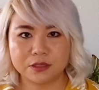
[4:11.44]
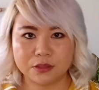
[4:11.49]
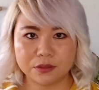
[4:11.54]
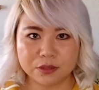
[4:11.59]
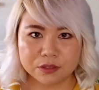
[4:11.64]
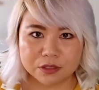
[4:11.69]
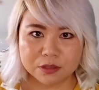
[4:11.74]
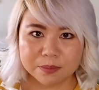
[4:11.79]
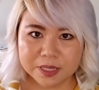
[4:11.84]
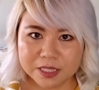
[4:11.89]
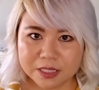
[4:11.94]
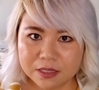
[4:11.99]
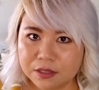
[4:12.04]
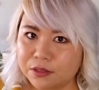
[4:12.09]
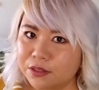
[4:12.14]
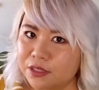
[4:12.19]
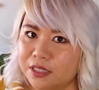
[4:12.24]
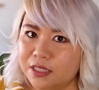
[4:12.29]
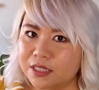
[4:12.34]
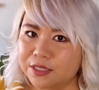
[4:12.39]
So those are my
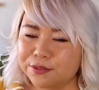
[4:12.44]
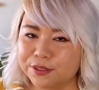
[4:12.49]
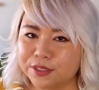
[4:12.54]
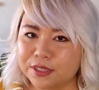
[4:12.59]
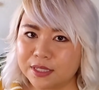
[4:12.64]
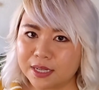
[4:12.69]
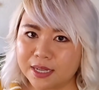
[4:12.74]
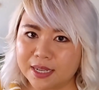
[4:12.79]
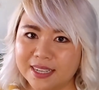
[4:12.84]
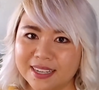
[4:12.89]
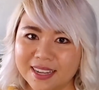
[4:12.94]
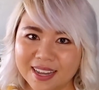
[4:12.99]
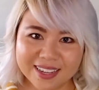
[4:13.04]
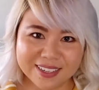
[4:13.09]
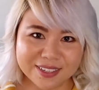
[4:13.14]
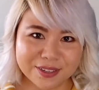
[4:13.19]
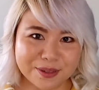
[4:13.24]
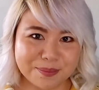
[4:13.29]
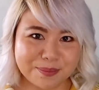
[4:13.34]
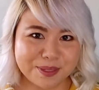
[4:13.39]
solutions for the day. I
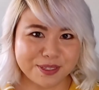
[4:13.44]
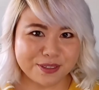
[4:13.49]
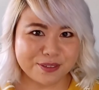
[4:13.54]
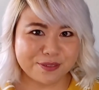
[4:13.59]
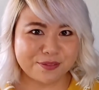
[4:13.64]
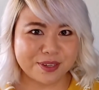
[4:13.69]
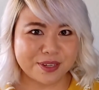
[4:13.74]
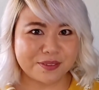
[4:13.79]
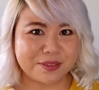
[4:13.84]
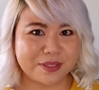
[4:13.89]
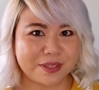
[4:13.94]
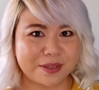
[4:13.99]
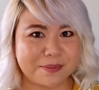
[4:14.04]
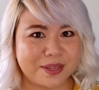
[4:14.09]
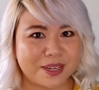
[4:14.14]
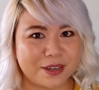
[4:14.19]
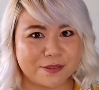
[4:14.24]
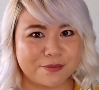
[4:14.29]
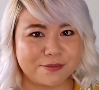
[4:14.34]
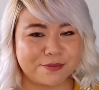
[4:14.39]
hope you found them
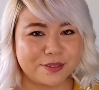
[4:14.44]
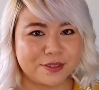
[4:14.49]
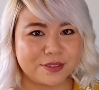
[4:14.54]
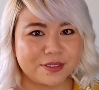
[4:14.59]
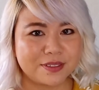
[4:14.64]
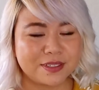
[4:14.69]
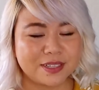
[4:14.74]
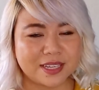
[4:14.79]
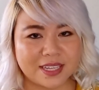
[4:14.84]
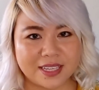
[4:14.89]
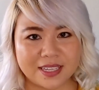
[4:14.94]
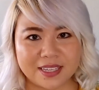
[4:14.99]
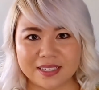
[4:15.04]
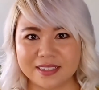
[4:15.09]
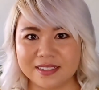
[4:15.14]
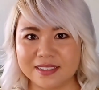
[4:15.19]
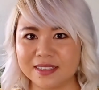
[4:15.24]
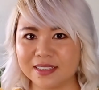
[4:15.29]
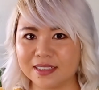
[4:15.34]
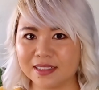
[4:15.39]
helpful,
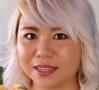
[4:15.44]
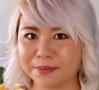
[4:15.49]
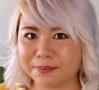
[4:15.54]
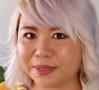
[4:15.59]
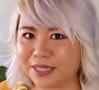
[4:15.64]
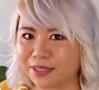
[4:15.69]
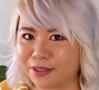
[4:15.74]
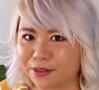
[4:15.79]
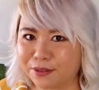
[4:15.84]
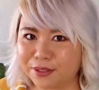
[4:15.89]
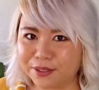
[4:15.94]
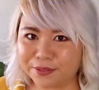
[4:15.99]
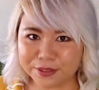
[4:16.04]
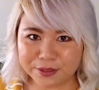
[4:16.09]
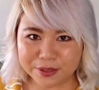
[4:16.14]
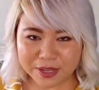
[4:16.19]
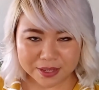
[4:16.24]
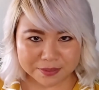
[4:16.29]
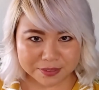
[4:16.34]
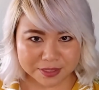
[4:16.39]
and let me know if
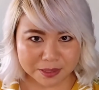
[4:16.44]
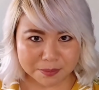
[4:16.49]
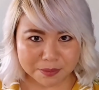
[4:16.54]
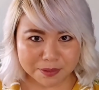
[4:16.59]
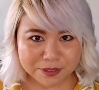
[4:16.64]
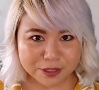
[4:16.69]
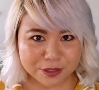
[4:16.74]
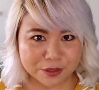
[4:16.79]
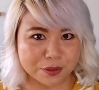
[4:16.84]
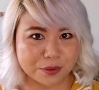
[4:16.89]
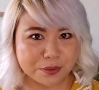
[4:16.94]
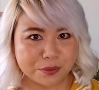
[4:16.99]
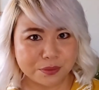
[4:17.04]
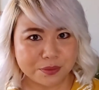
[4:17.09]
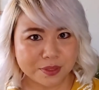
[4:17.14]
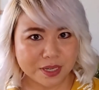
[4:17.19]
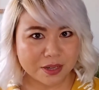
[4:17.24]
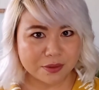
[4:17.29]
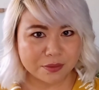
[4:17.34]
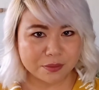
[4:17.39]
you have some of your
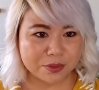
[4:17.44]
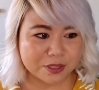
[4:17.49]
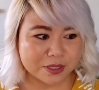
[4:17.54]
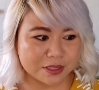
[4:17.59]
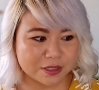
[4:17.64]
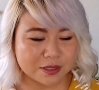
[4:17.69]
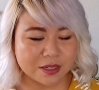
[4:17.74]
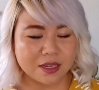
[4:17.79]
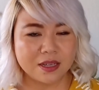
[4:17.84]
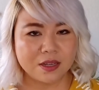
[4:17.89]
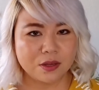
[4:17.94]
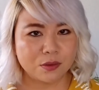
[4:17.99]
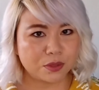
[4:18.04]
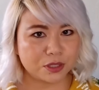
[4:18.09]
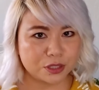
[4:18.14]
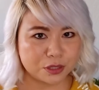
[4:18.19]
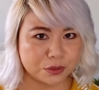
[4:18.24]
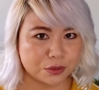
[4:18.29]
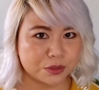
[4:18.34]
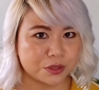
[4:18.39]
own.
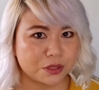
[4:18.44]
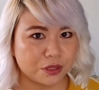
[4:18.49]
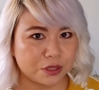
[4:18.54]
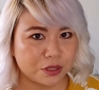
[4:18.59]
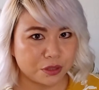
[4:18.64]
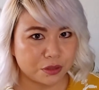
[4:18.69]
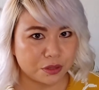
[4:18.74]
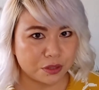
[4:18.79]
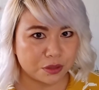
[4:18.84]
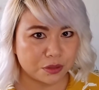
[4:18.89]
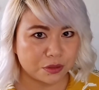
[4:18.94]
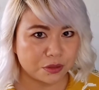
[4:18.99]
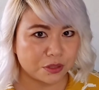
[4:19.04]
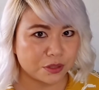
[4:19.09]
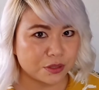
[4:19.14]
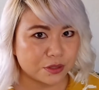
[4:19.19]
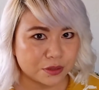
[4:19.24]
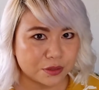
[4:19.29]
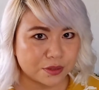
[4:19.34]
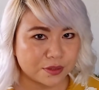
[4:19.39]
What tools do you use
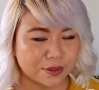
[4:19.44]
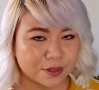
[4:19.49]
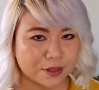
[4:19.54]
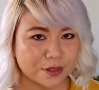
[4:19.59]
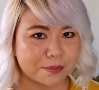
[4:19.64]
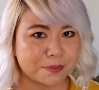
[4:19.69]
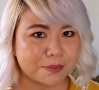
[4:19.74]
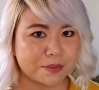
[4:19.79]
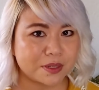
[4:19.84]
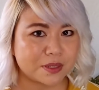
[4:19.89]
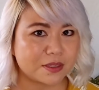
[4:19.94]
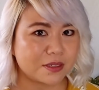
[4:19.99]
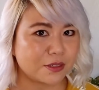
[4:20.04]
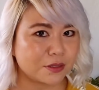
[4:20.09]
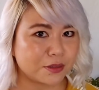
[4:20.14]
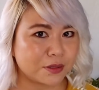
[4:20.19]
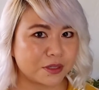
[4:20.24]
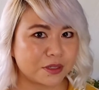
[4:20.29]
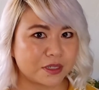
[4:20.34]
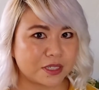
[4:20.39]
to develop
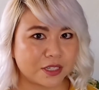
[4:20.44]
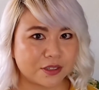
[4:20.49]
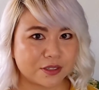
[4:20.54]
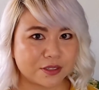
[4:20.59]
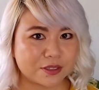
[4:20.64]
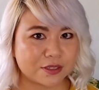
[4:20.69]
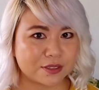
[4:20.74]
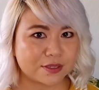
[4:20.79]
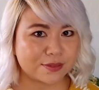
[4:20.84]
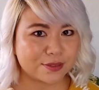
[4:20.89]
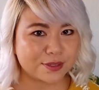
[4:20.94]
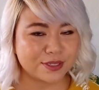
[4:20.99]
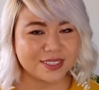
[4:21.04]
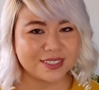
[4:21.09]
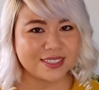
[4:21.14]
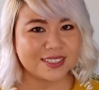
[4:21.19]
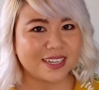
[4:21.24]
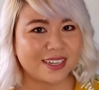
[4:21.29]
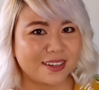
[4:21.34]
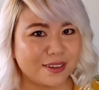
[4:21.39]
your character's
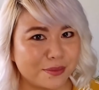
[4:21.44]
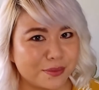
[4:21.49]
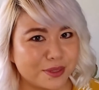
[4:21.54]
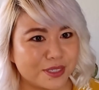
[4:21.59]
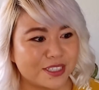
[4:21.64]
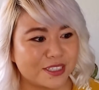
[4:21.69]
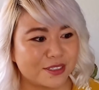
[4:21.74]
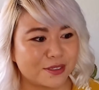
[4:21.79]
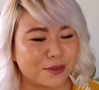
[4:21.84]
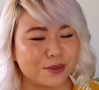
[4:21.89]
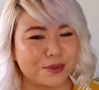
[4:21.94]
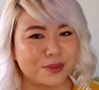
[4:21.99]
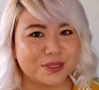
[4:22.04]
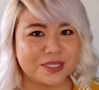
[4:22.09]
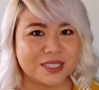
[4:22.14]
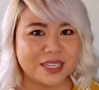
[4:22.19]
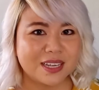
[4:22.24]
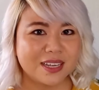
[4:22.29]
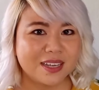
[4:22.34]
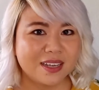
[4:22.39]
voice, and which
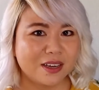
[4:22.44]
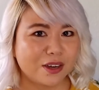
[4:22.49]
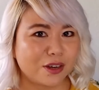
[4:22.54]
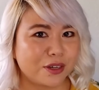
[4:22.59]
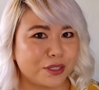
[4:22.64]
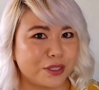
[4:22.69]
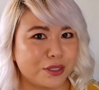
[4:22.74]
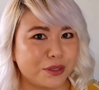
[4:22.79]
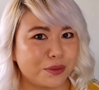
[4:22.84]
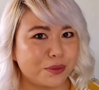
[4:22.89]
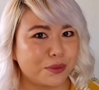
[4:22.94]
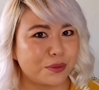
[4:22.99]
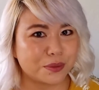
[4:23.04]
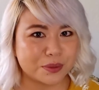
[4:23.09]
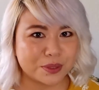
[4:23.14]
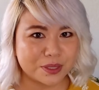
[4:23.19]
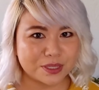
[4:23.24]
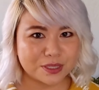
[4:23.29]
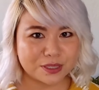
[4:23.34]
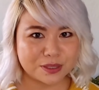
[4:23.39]
tools are you
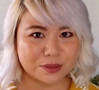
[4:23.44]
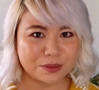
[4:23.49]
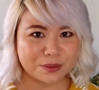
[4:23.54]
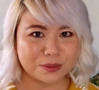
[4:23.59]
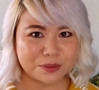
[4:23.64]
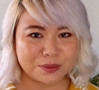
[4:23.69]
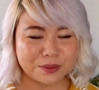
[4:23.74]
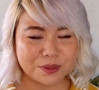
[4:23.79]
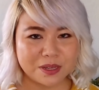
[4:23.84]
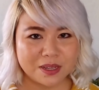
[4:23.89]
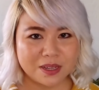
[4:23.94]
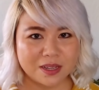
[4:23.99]
going to